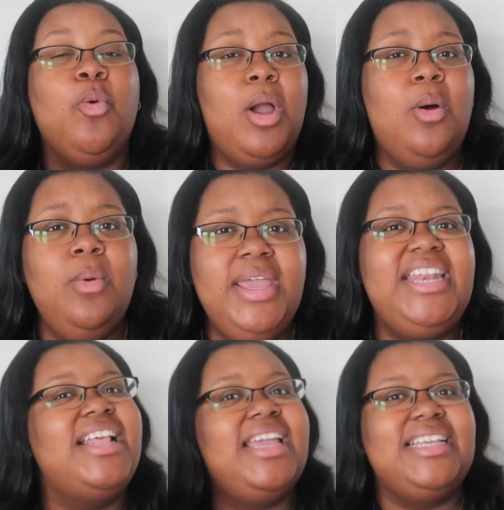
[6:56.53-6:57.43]
grow
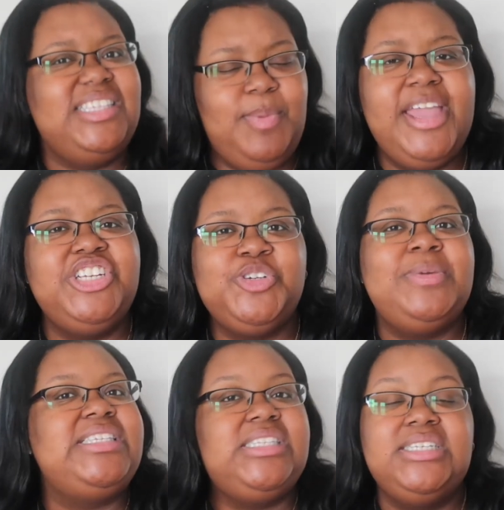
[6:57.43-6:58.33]
and like expand your
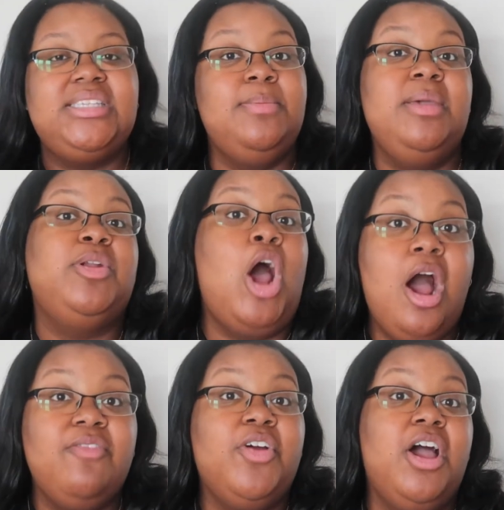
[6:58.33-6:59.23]
business and be able to offer